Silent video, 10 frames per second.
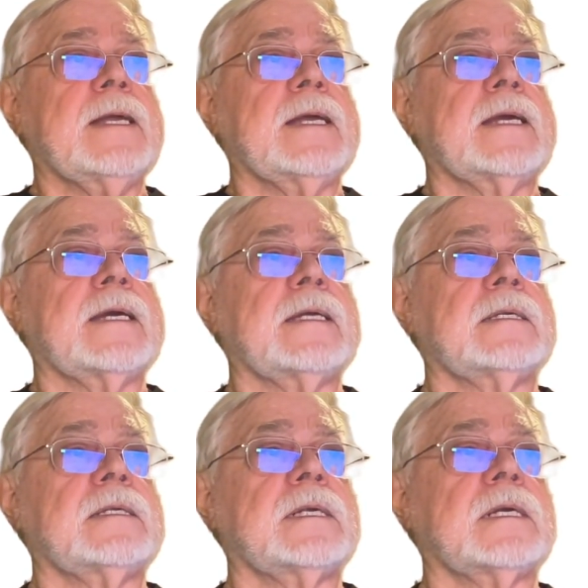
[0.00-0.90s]

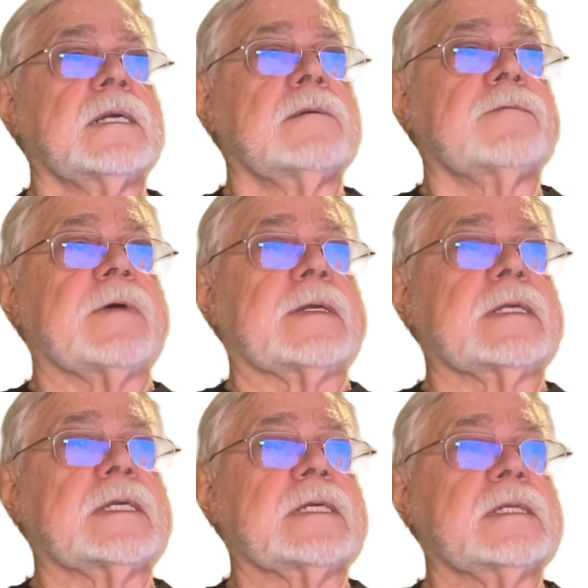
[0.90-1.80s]
And
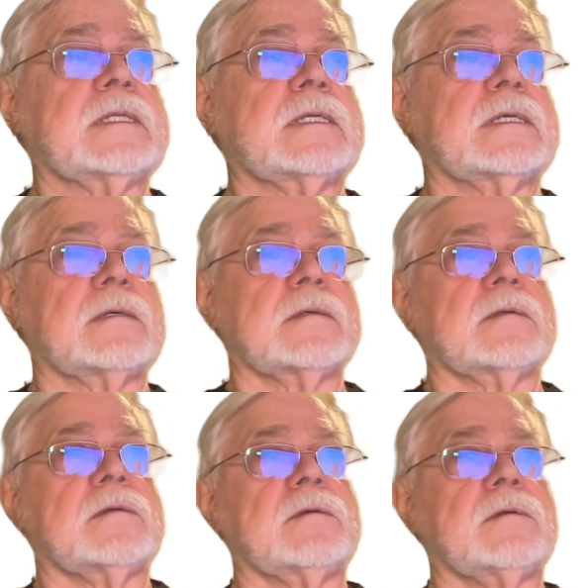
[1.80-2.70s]
finally, the
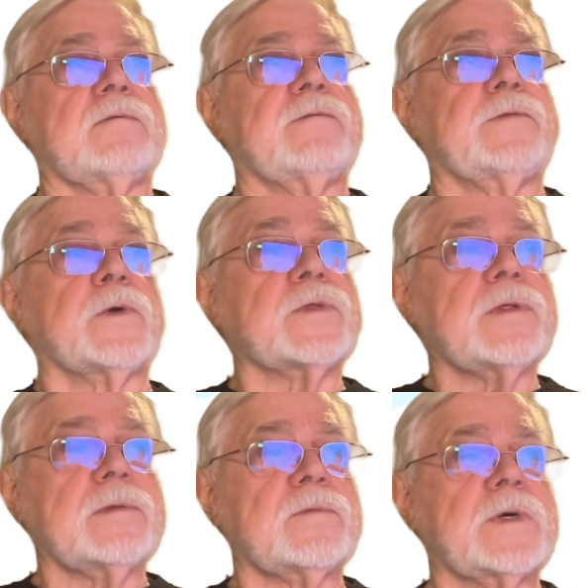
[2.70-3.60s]
fourth
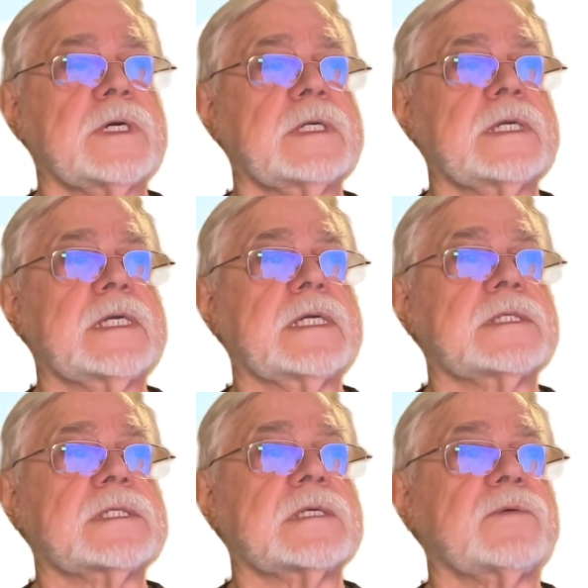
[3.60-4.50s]
one
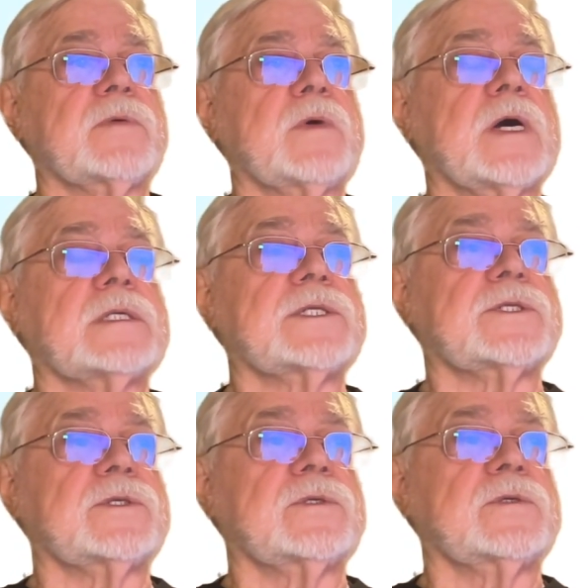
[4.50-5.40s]
is that we want
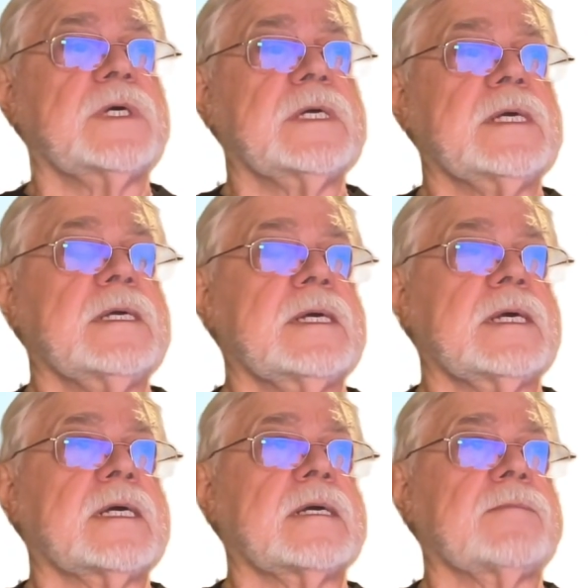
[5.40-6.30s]
to
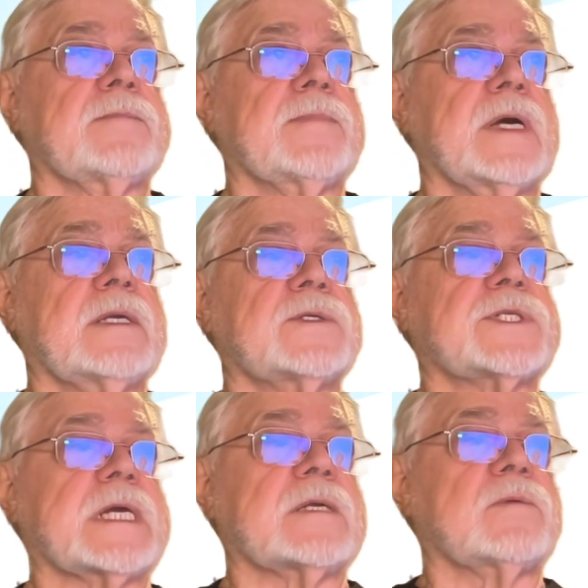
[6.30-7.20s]

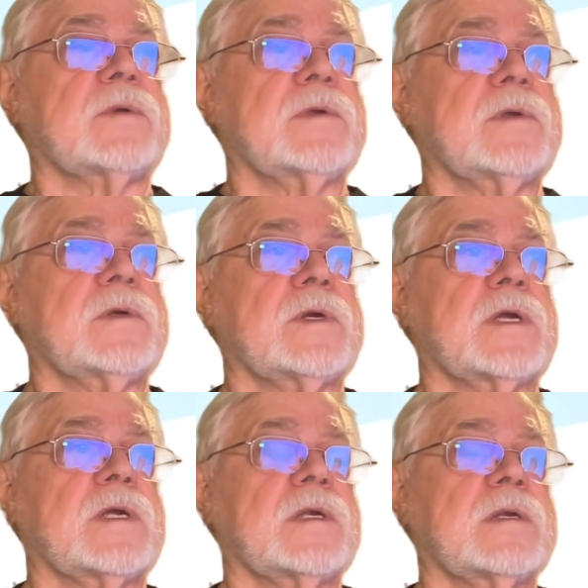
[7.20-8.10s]
understand
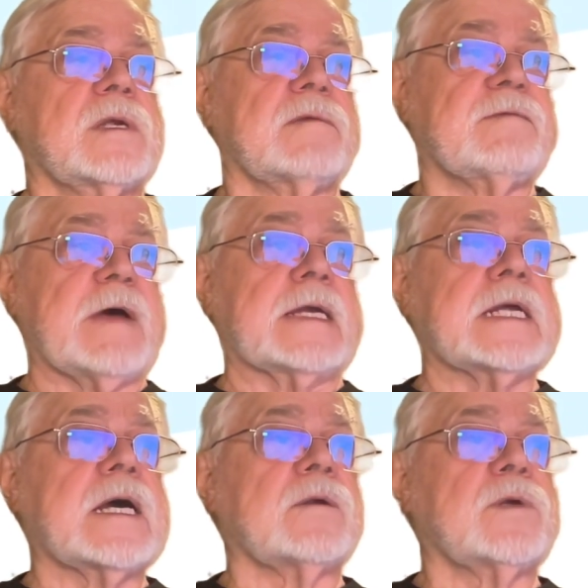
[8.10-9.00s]
and find
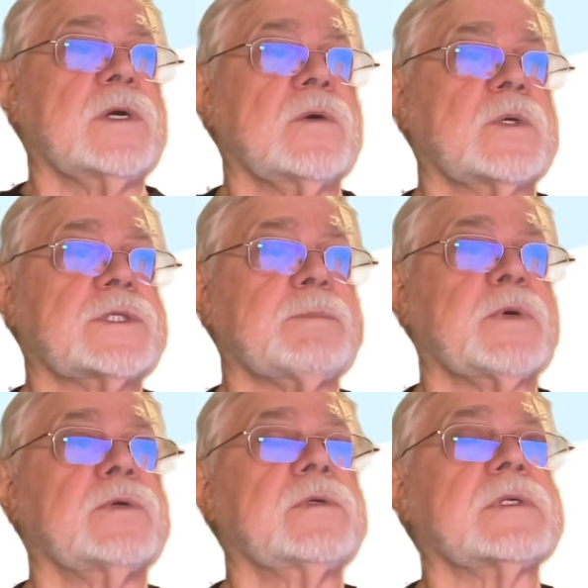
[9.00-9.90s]
out what's
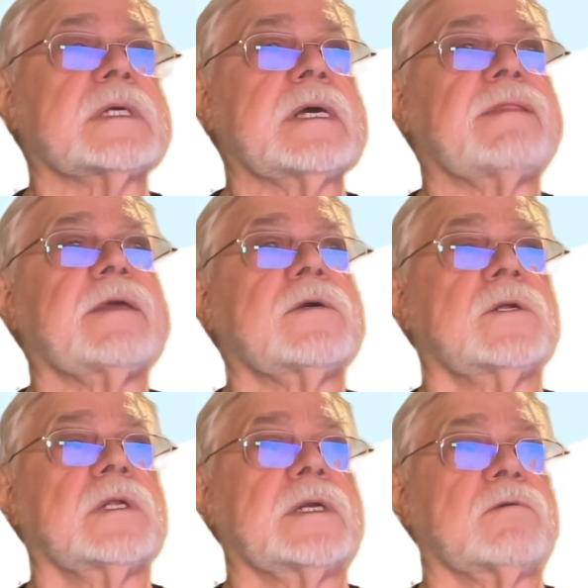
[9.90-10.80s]
prudent,
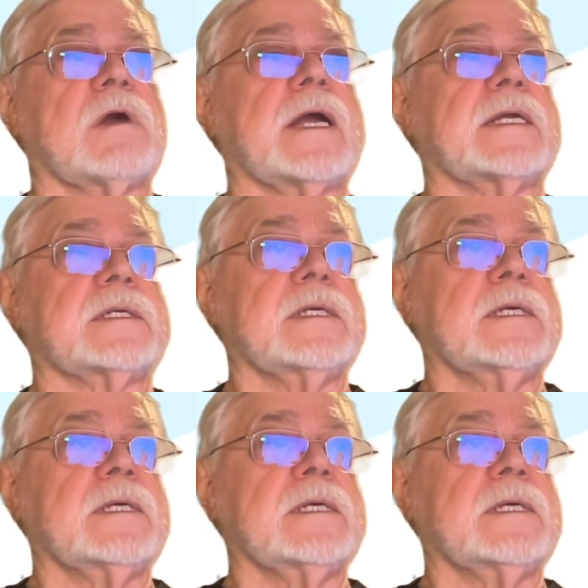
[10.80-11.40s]
ethical, and right,